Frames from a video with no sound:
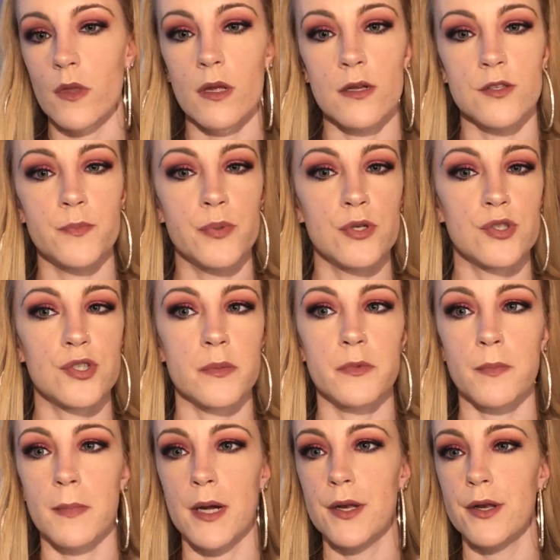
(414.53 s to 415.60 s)
Let's put some
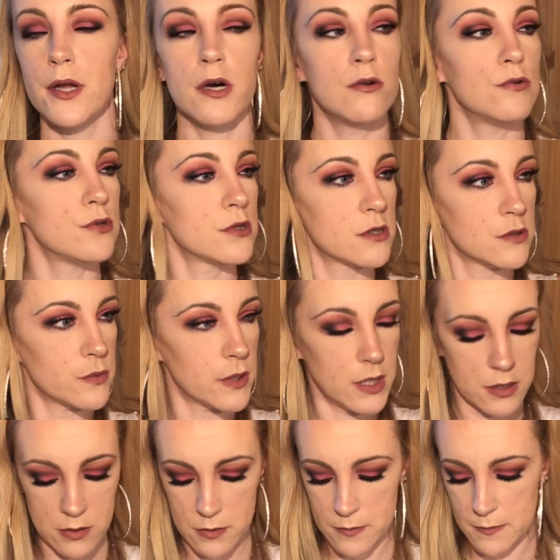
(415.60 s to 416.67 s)
on my nose as
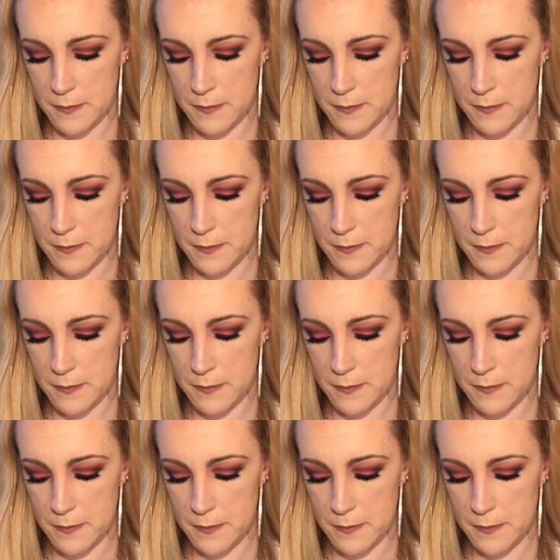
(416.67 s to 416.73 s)
well.